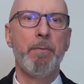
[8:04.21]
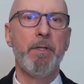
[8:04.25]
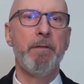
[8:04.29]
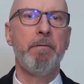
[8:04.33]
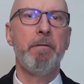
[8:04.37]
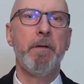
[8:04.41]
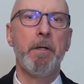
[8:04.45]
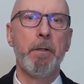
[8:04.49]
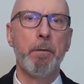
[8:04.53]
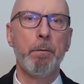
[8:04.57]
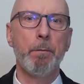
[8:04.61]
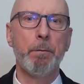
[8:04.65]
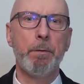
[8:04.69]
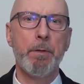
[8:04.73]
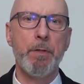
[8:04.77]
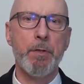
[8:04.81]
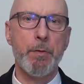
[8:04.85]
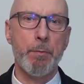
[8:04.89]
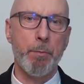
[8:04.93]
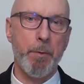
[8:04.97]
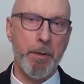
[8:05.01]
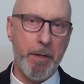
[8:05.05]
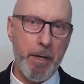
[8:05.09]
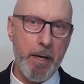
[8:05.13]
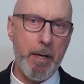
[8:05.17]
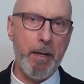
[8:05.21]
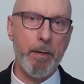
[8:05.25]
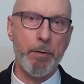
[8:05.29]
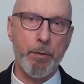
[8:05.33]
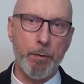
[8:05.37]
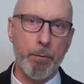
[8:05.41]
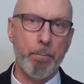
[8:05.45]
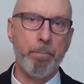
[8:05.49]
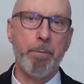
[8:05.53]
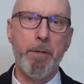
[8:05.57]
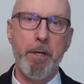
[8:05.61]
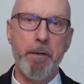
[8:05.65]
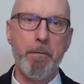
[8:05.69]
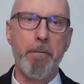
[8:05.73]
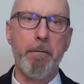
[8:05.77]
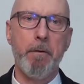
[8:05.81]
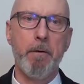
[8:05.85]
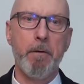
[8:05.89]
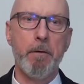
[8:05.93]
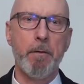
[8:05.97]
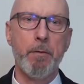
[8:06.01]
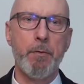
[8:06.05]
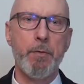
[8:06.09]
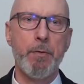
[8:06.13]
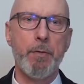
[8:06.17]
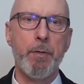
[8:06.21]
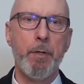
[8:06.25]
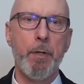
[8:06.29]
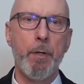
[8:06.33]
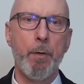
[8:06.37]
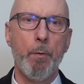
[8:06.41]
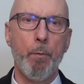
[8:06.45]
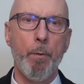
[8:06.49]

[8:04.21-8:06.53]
difficulties with our superiors,